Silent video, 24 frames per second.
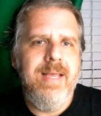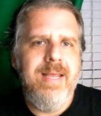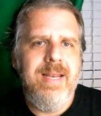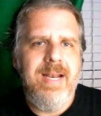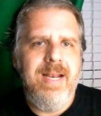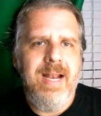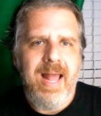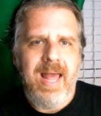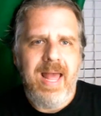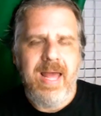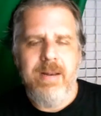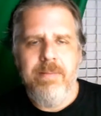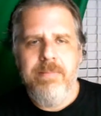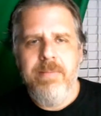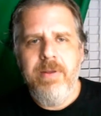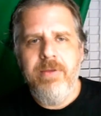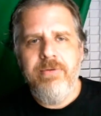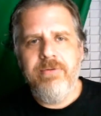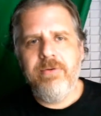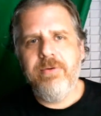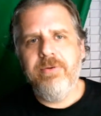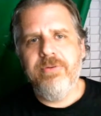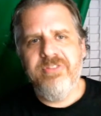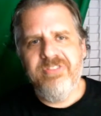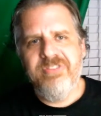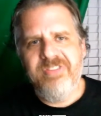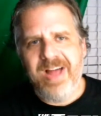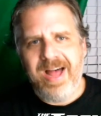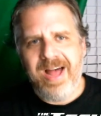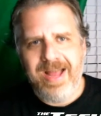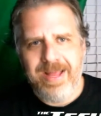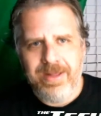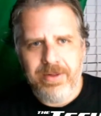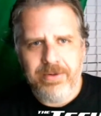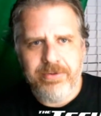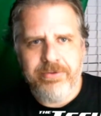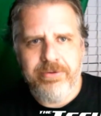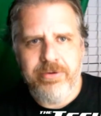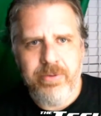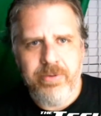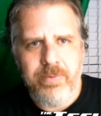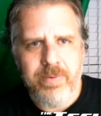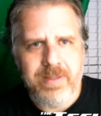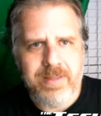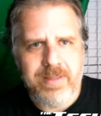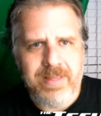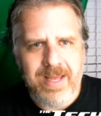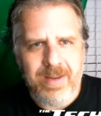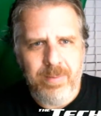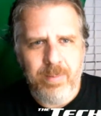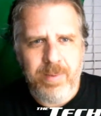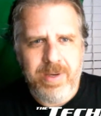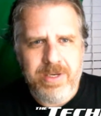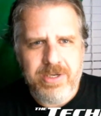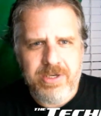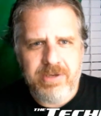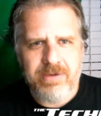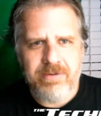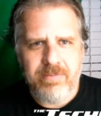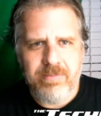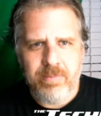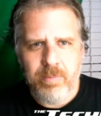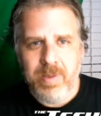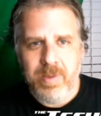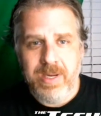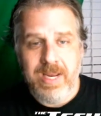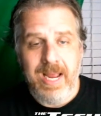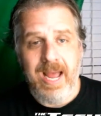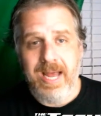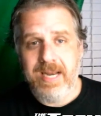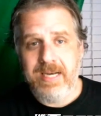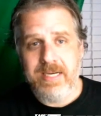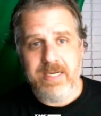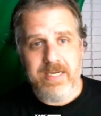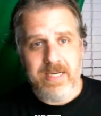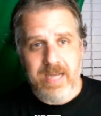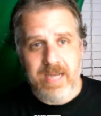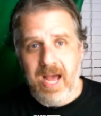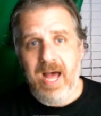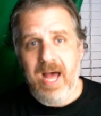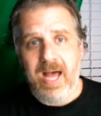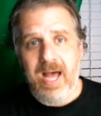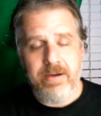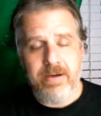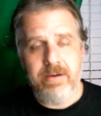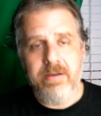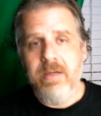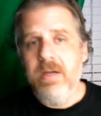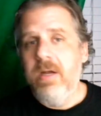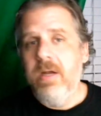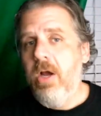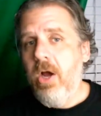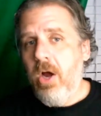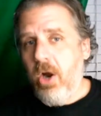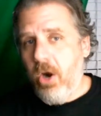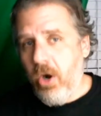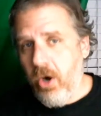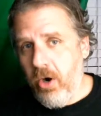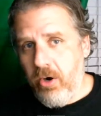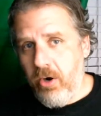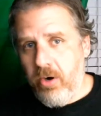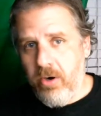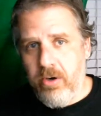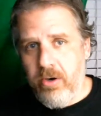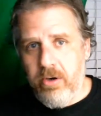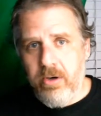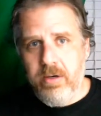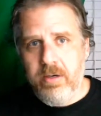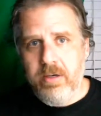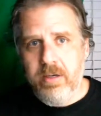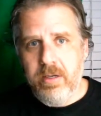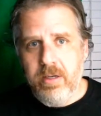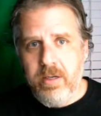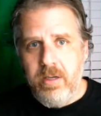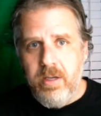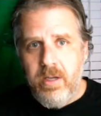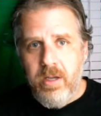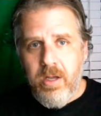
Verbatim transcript: and it had a musical style to it that we just we had not heard